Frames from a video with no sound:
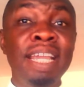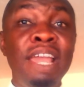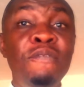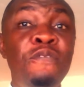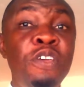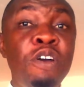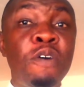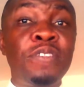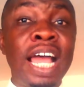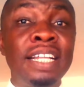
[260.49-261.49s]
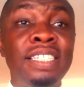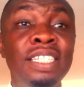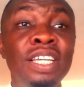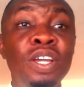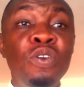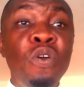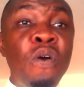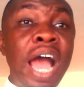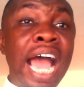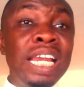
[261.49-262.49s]
In view of that,
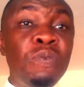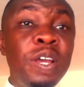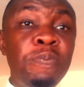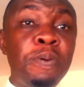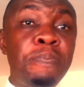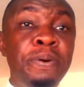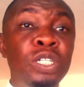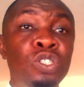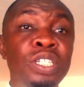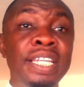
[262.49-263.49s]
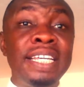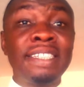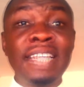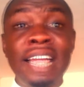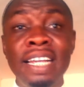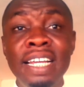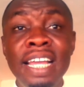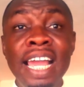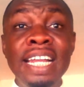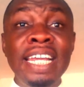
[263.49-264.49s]
no adequate preparation is done
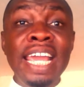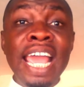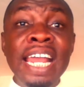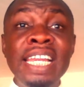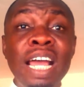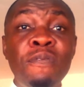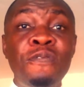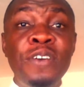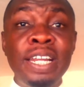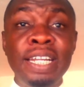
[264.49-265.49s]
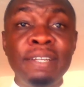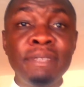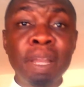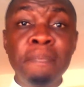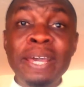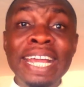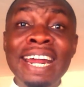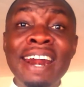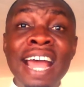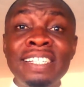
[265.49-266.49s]
and they end up failing. But the
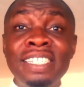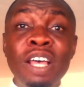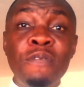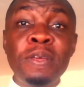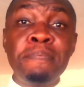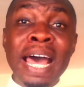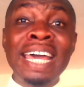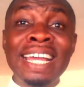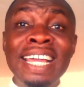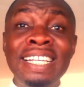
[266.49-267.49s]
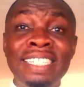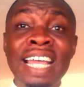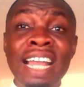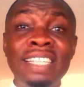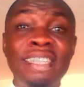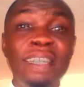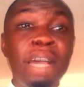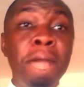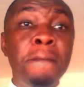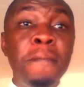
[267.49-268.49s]
crux of the matter is that
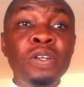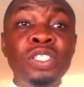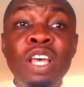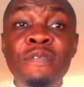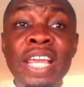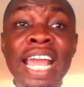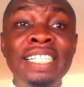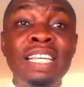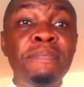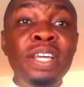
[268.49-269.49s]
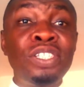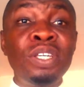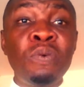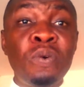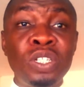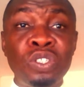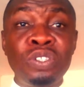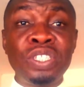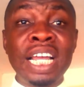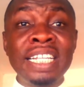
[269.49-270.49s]
most of the examination
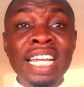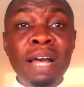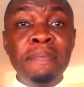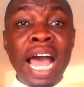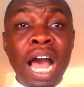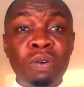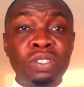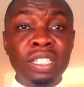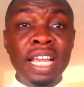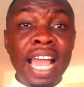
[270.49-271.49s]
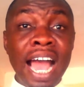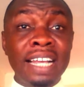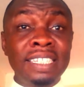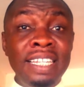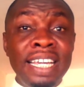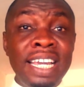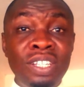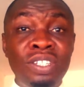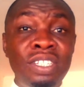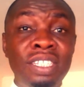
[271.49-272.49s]
questions that come out as
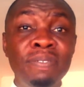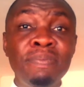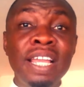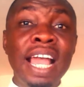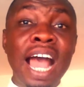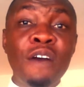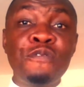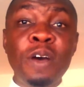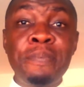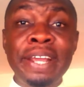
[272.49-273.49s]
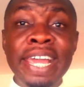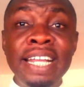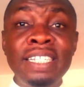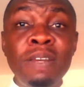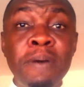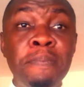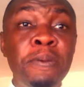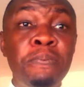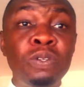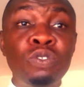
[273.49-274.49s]
leakages are fabricated by
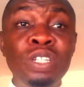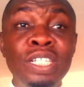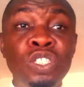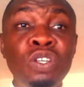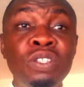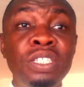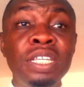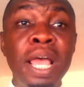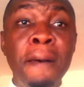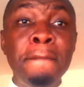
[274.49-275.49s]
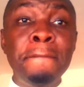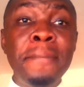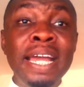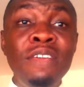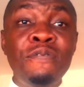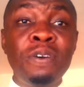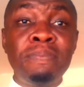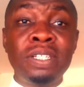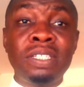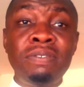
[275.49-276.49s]
people to extort money from
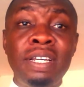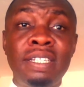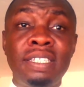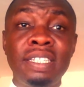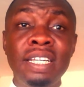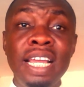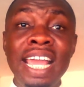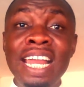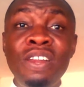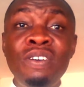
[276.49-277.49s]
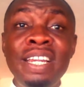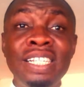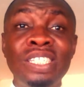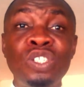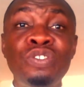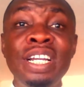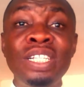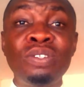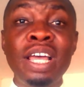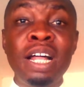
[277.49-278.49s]
the students and not necessarily
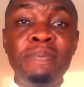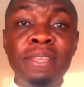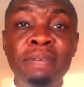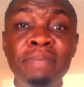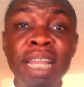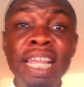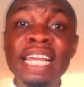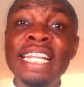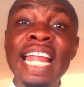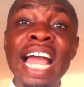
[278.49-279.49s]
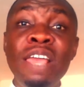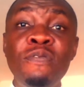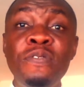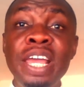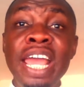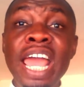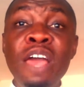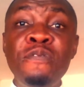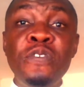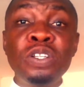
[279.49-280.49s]
to help them. In life,
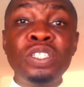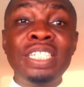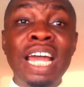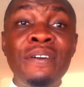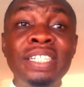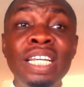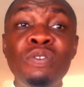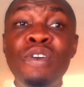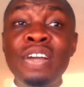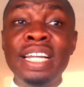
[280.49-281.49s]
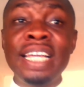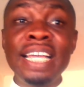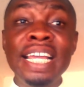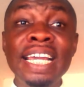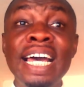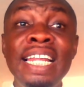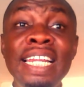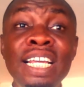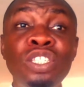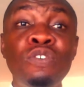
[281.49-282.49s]
efforts directed wrongly can
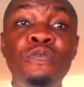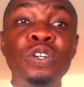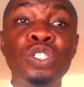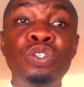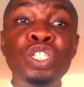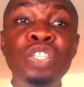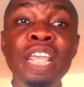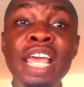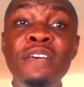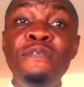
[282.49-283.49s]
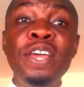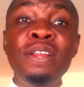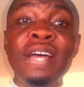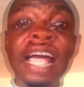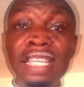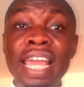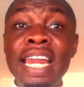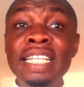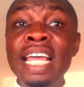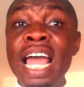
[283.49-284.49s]
lead to frustration, failure, and
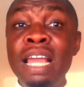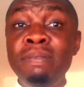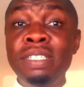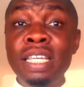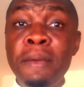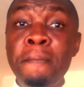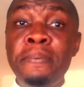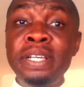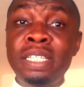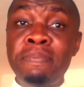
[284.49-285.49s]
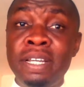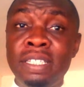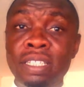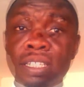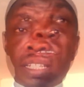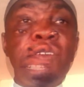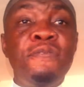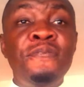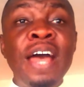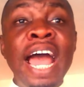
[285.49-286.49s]
at times imprisonment.
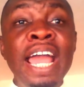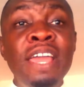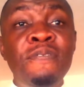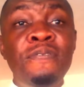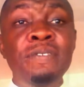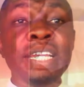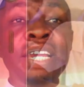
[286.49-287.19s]
5.